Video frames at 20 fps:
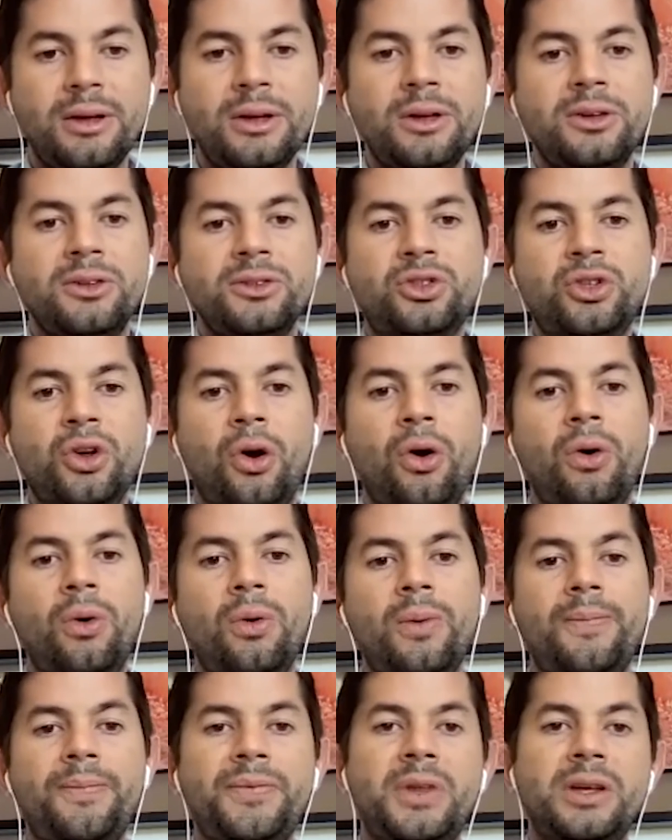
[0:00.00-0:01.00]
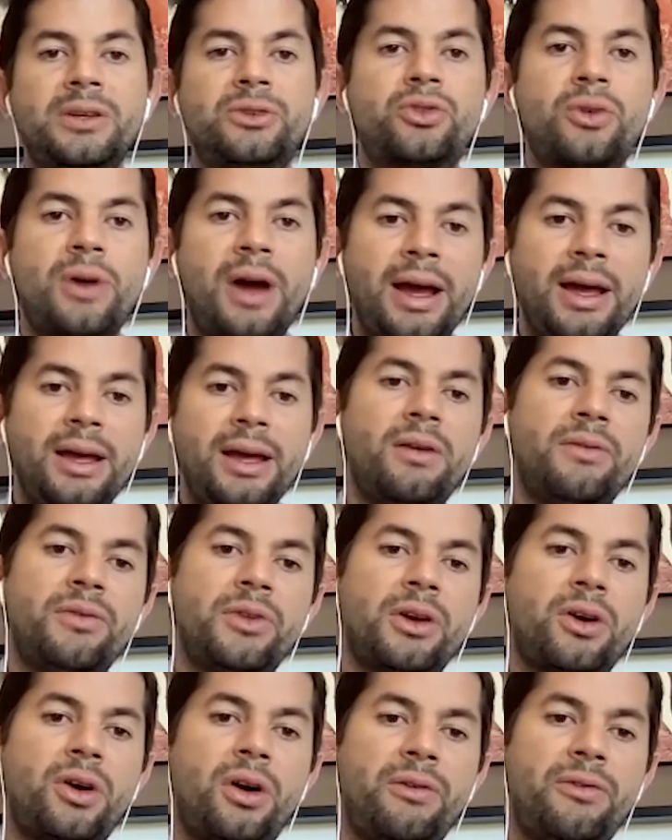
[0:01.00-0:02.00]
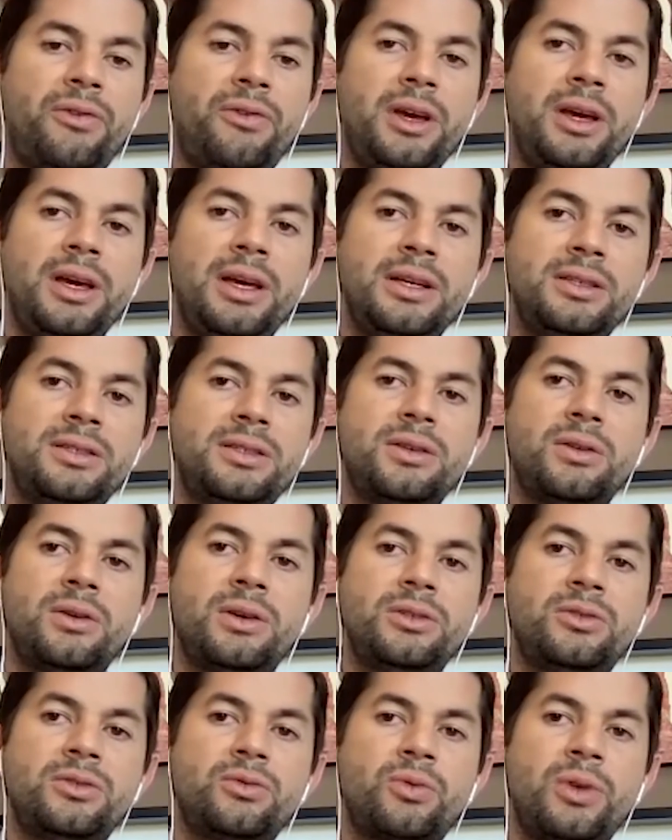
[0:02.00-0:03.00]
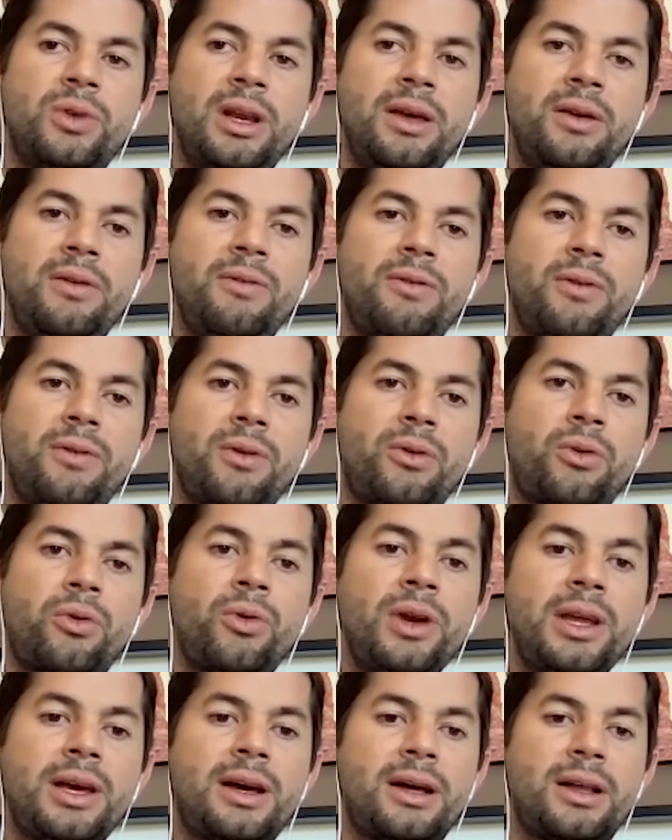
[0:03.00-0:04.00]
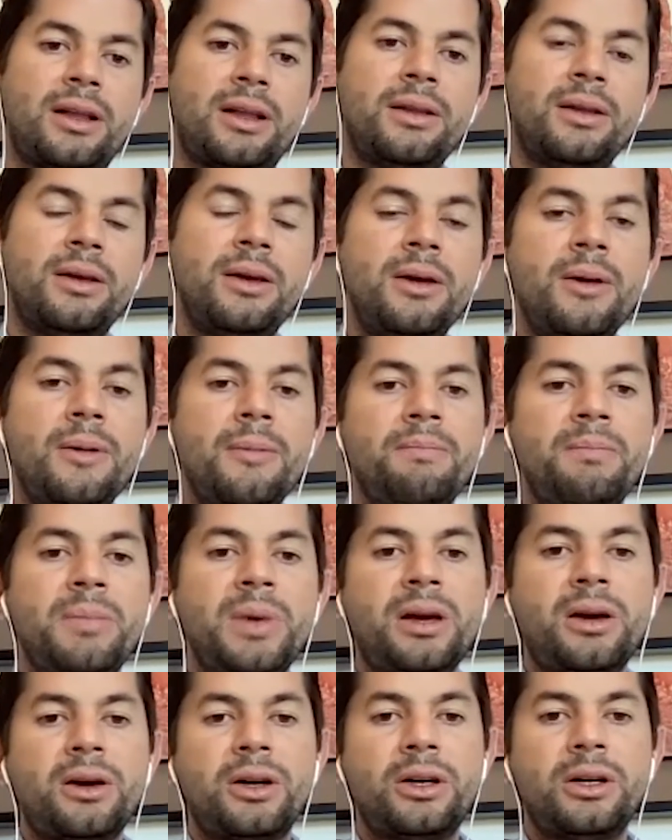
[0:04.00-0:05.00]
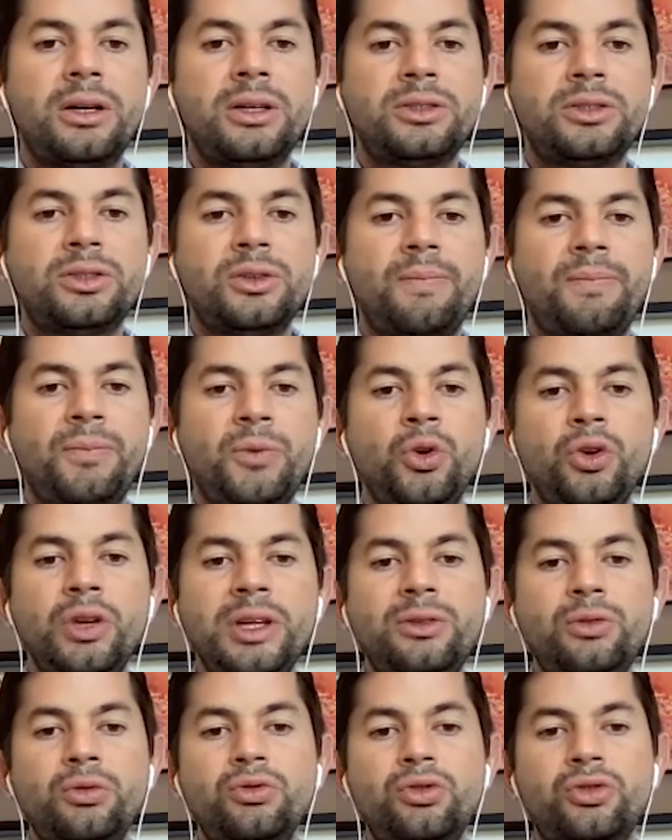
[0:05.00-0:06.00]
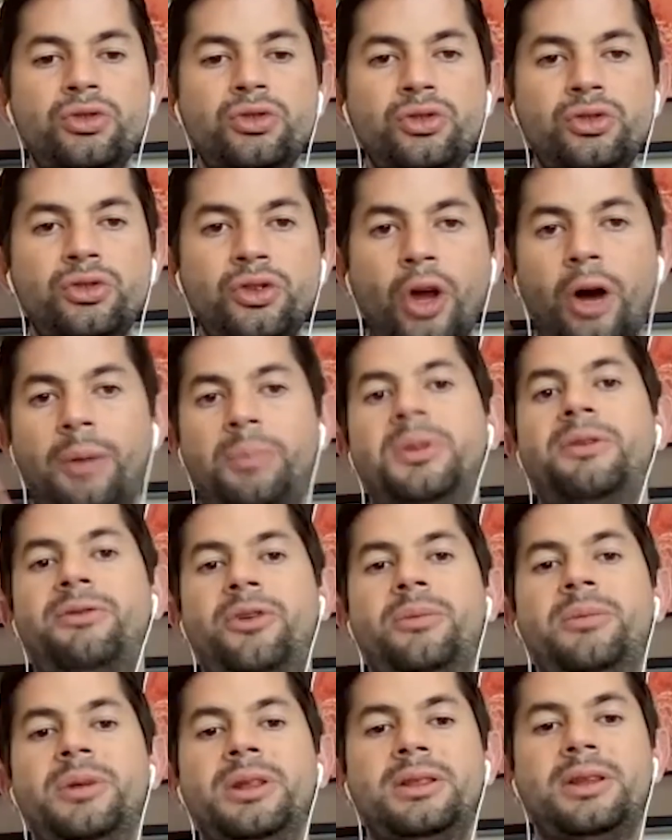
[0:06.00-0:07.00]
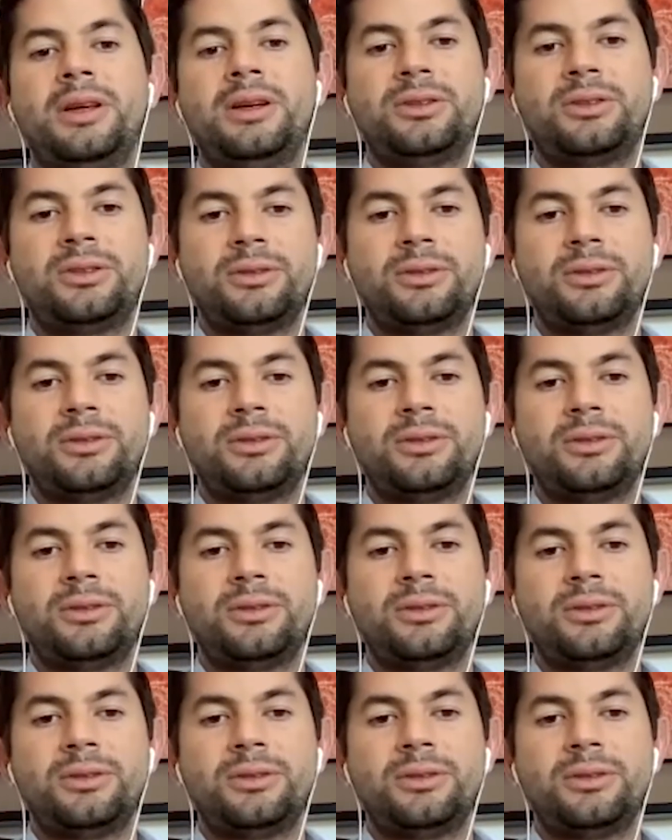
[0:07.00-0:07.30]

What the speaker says: So the drying of the coffee is really critical, because you need to stop the fermentation.